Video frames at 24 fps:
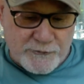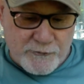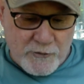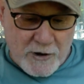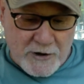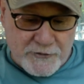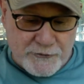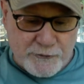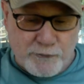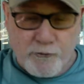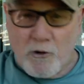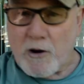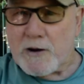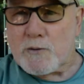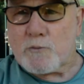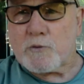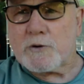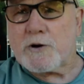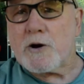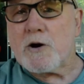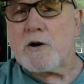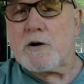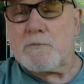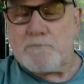A strike
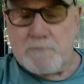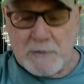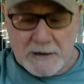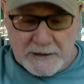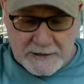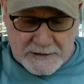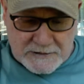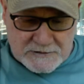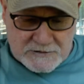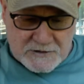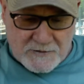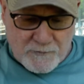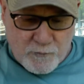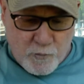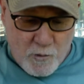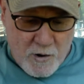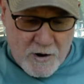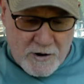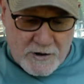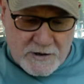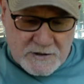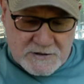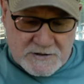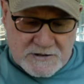would hurt millions of
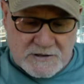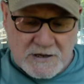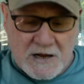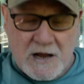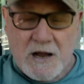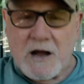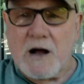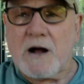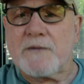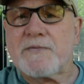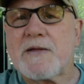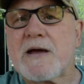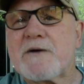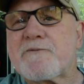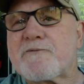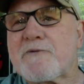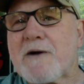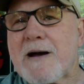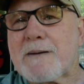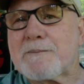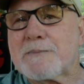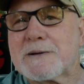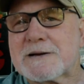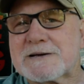workers and their
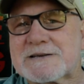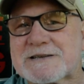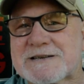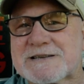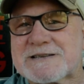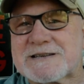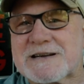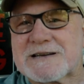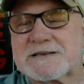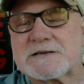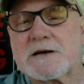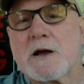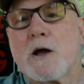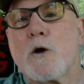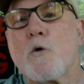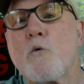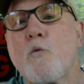families, he says.